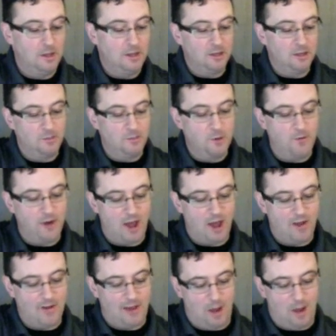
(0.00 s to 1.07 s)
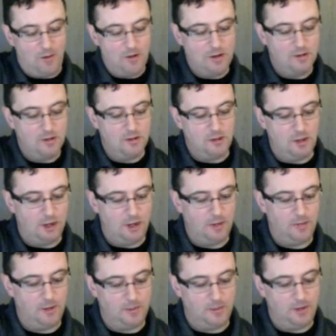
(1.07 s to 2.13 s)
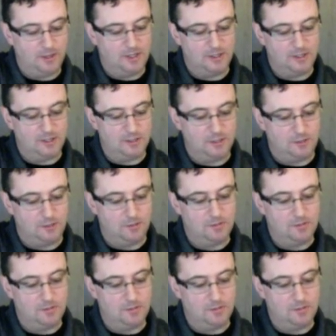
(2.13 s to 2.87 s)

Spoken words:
Moving on down, here I'm going to take this little